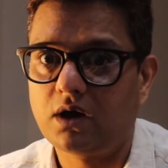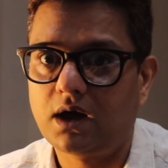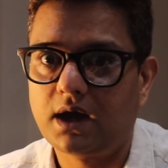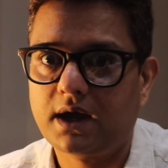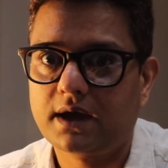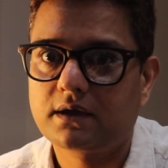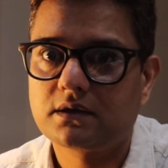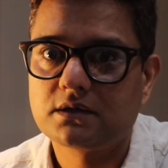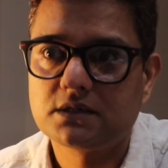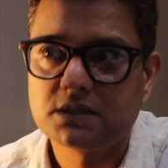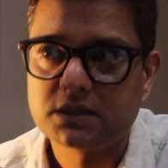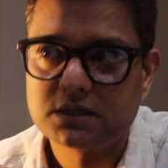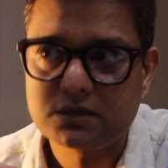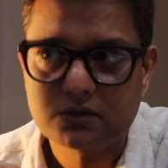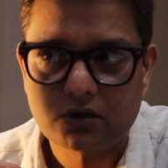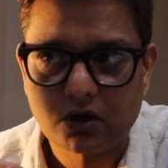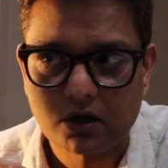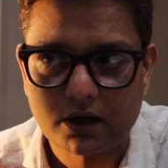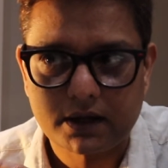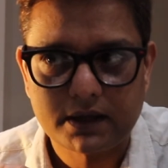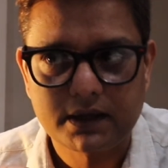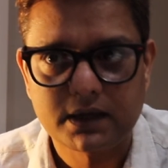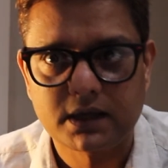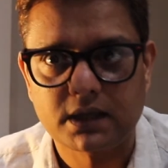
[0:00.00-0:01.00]
I did
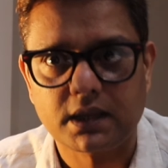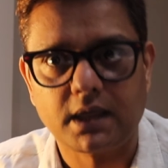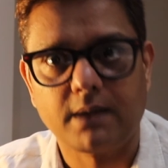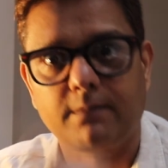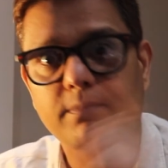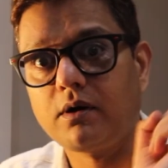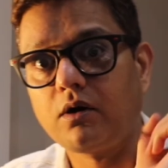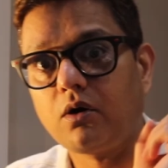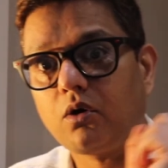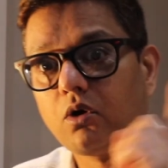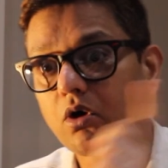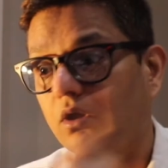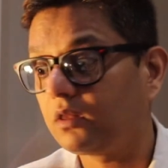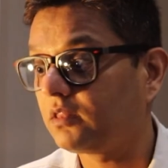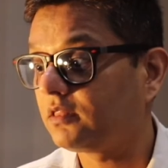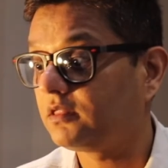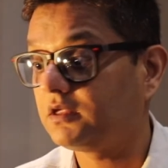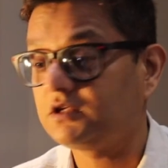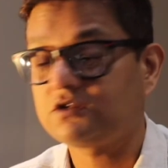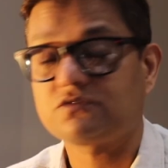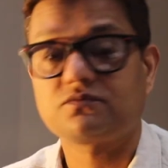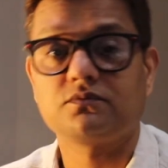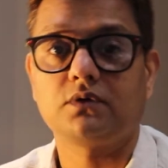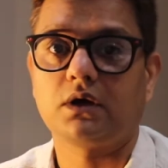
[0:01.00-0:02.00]
not hear that, but on
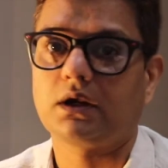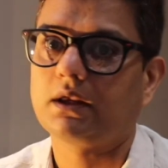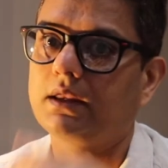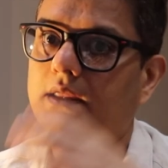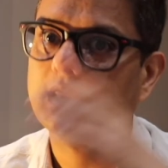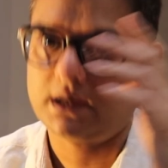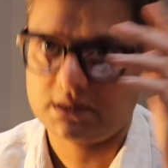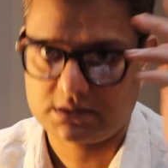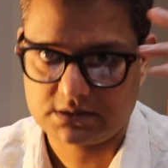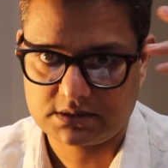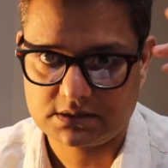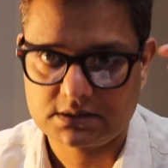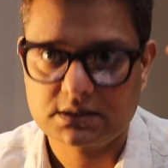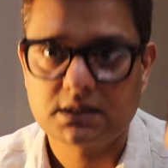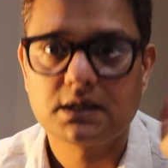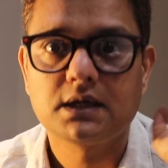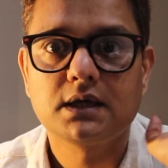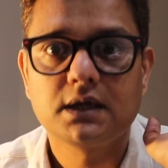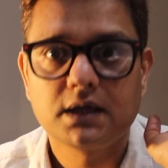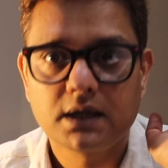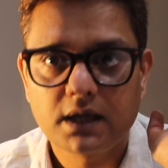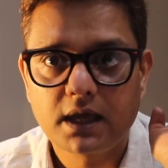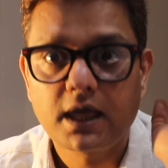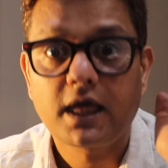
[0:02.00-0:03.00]
this one, yes,
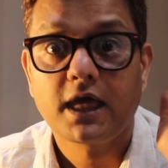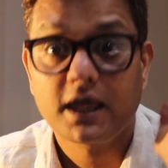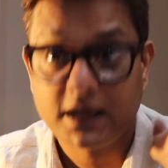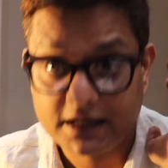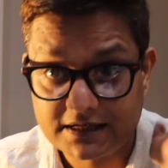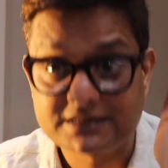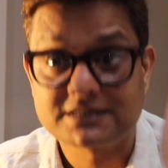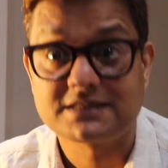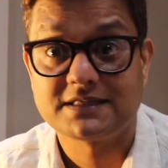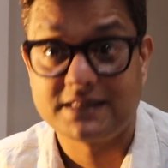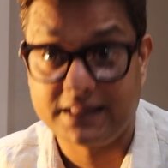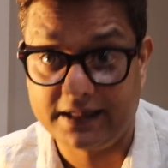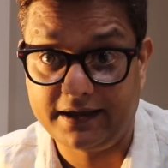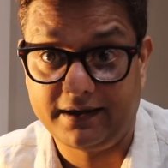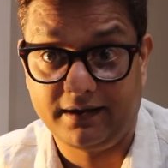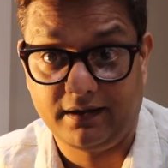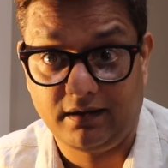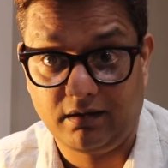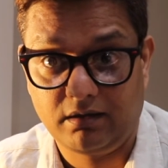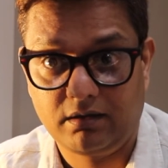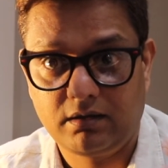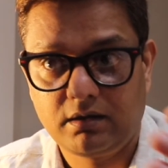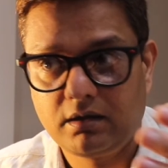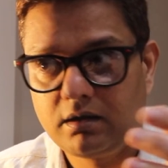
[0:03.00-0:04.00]
it's
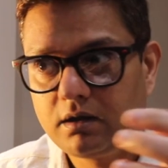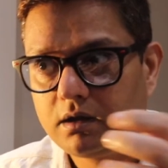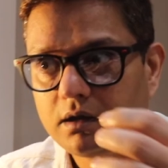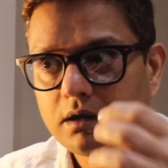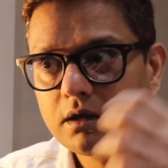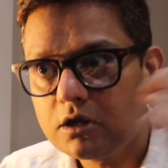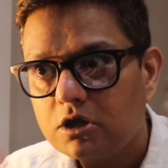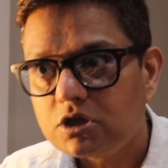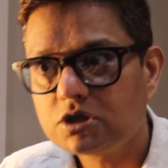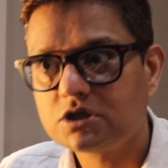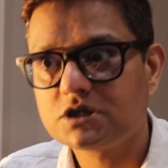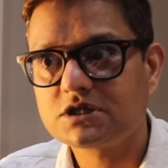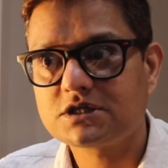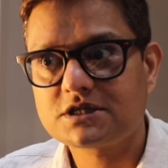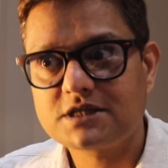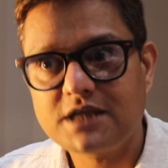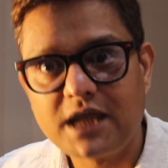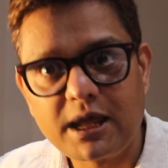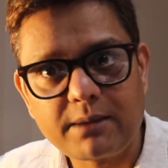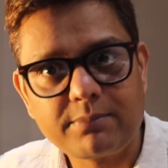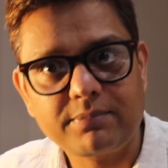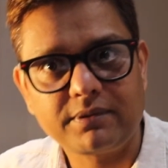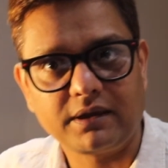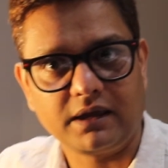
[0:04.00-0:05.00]
there. The
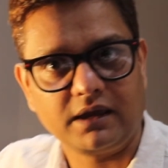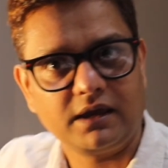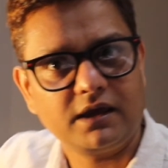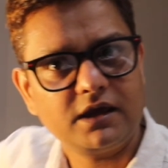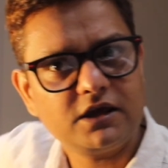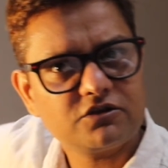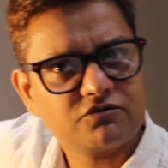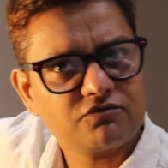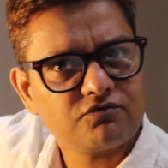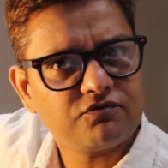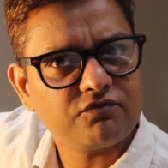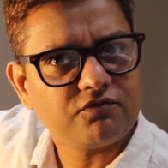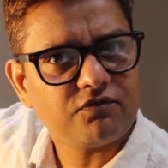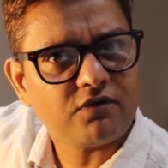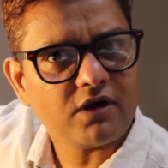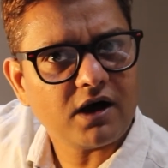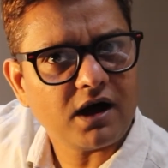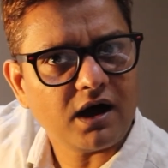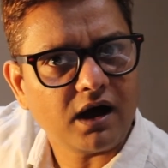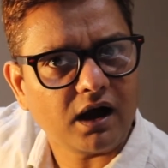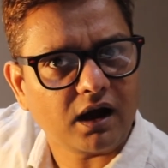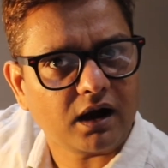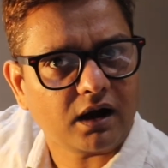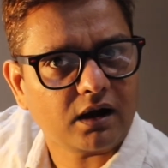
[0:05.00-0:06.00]
snapping is
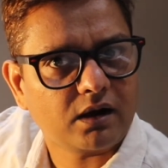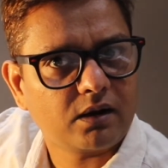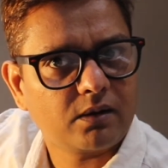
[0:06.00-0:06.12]
far,